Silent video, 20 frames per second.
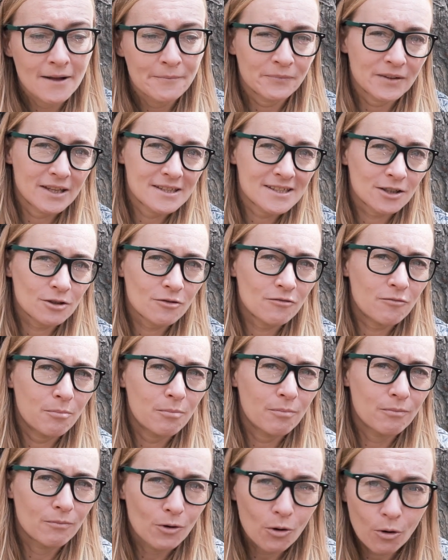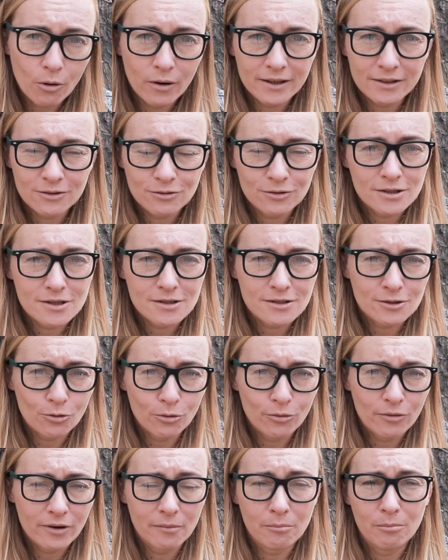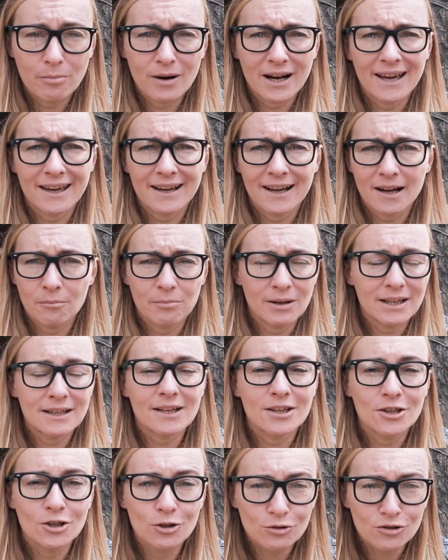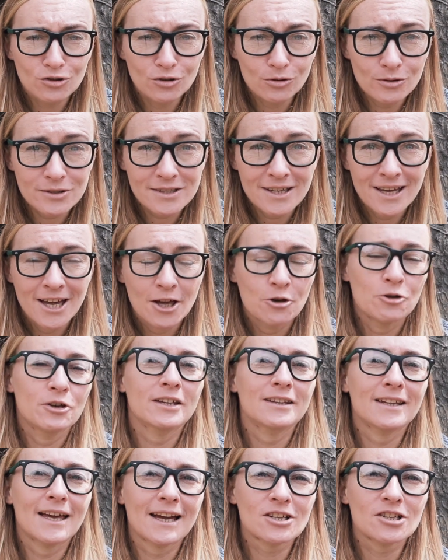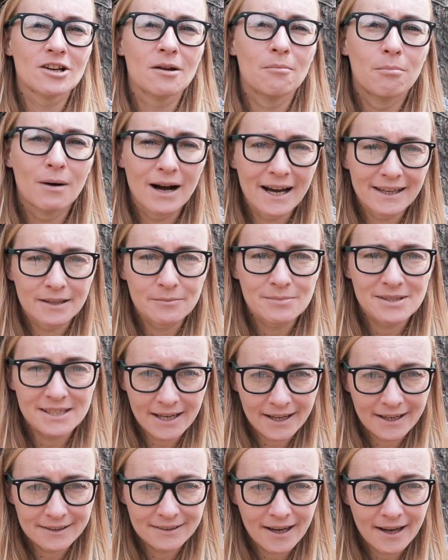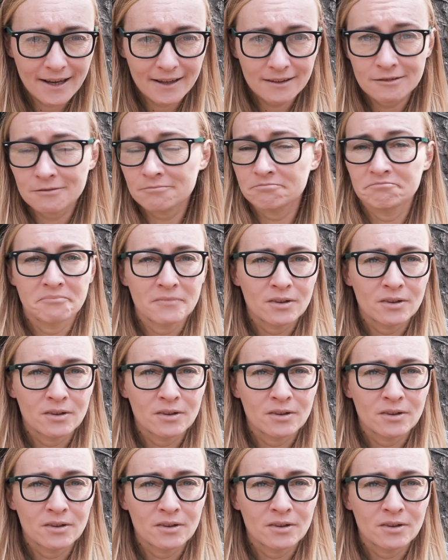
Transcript: Instead of going to the store and buying completely new tools, you can actually buy them secondhand,